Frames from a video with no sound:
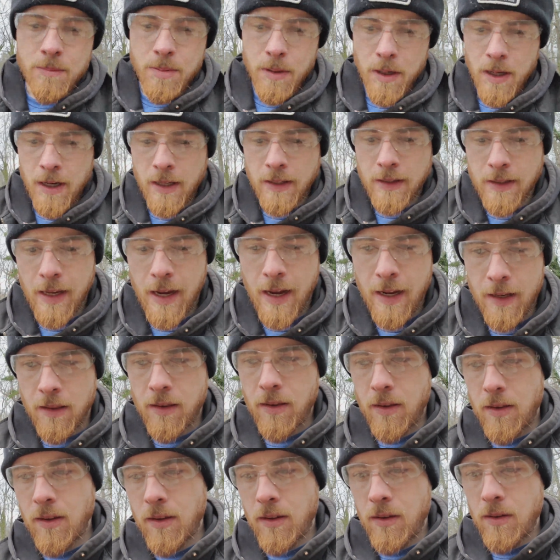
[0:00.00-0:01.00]
but
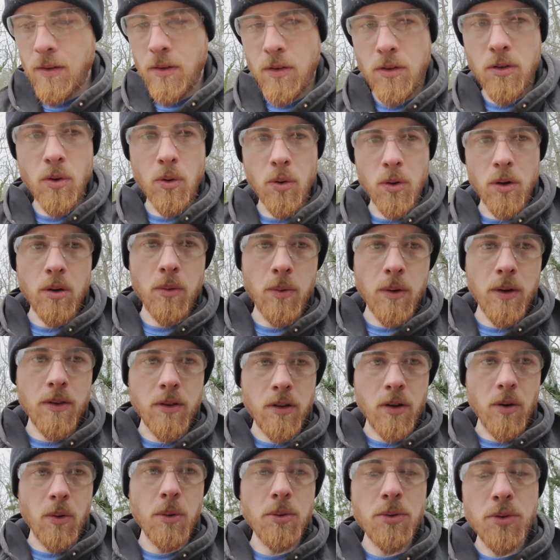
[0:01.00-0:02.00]
that's sort of
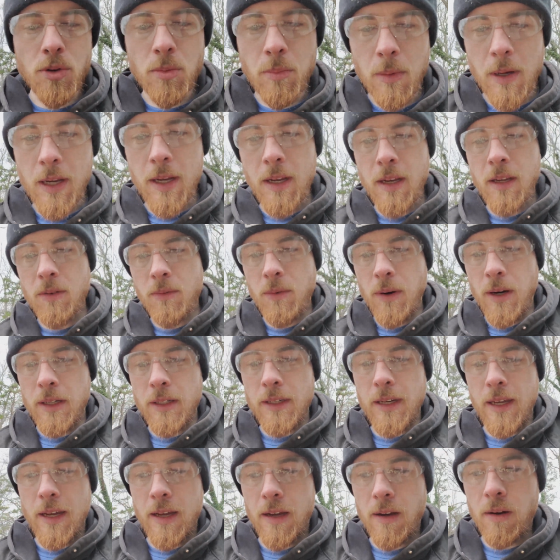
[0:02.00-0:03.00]
what's going through my head
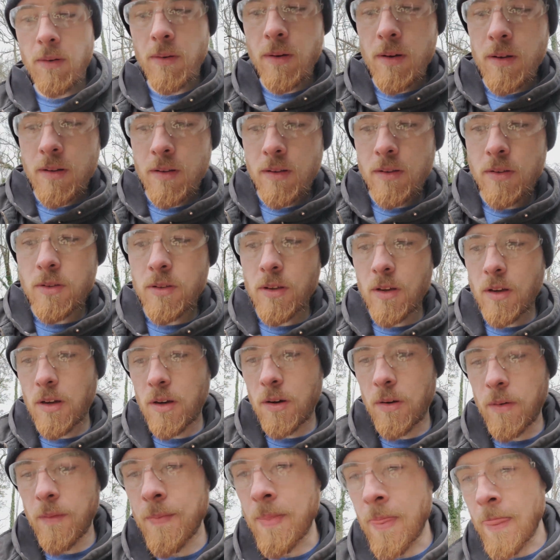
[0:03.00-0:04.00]
right now.
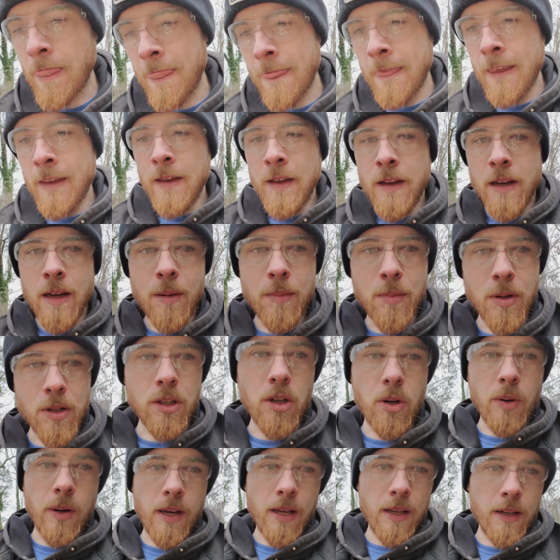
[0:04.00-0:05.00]
So I'm going
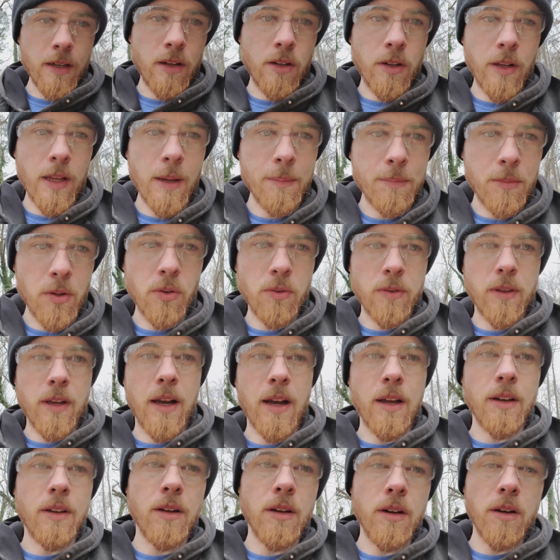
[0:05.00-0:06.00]
to go ahead and clamp those
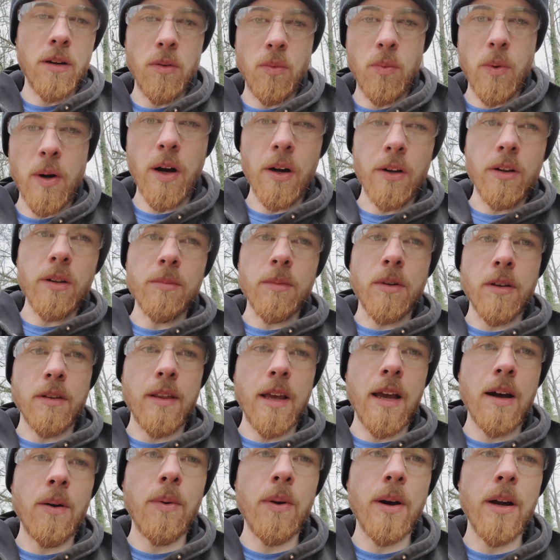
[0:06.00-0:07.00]
on there, weld them,
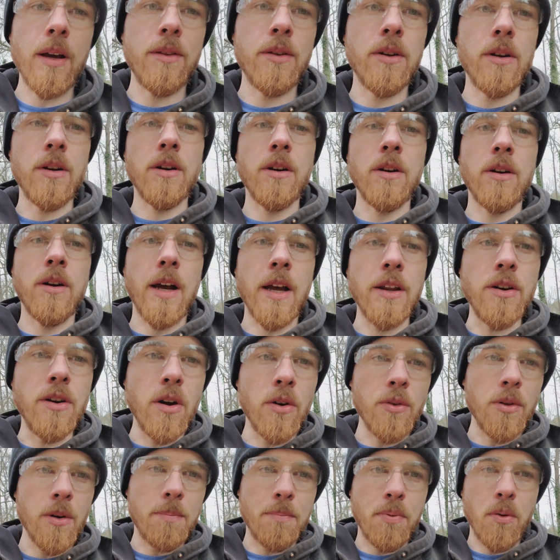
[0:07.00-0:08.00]
because that way I
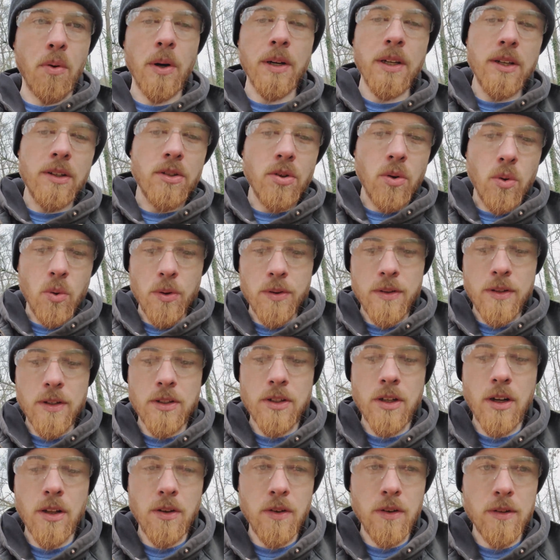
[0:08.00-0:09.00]
know they're pointed towards
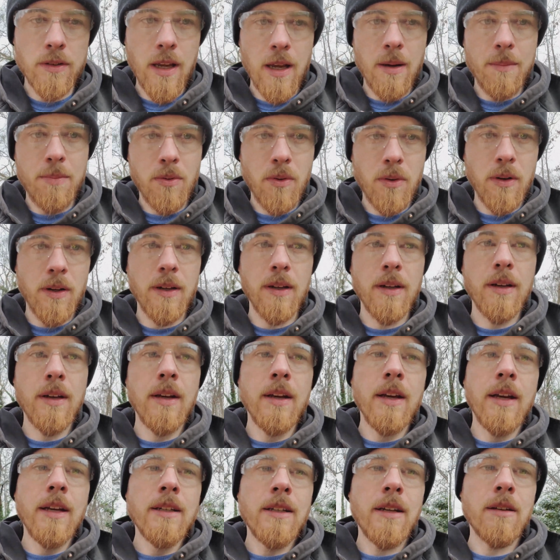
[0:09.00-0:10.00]
each other at that point.
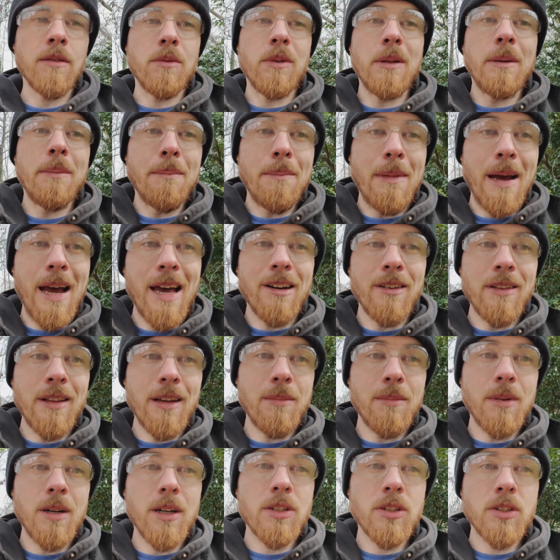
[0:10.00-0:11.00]
It doesn't really matter
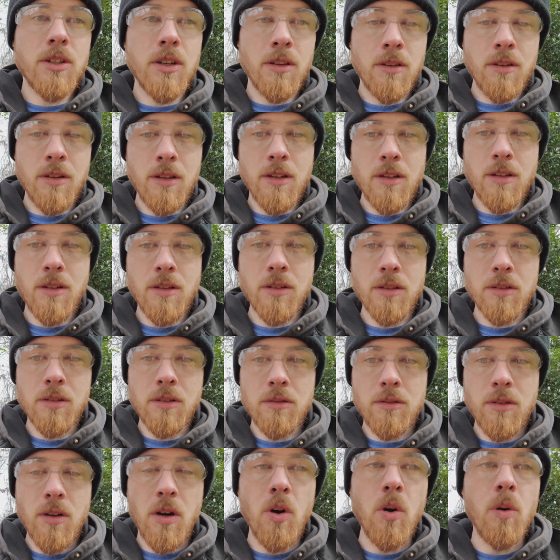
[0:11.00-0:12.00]
that much because the
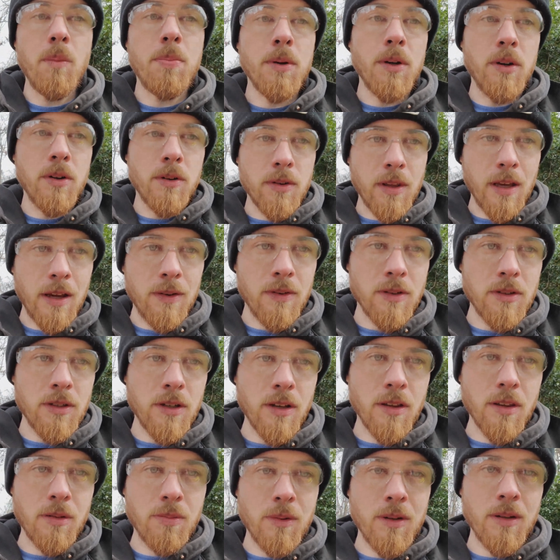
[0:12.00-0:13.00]
openers have
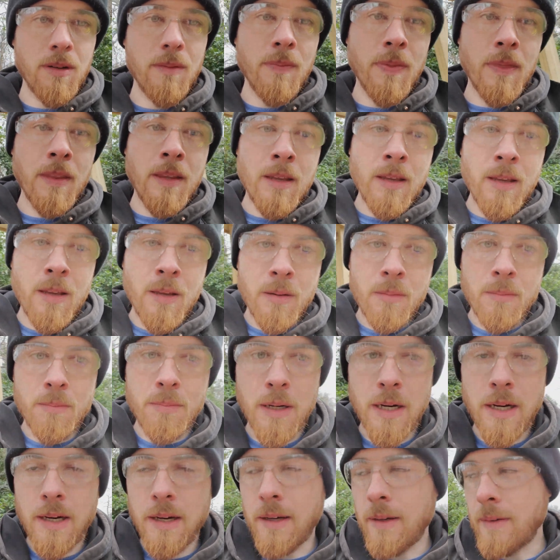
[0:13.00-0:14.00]
adjustment,
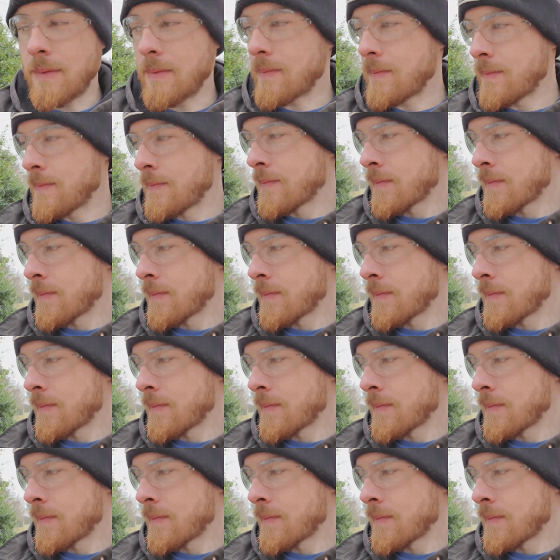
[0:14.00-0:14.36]
but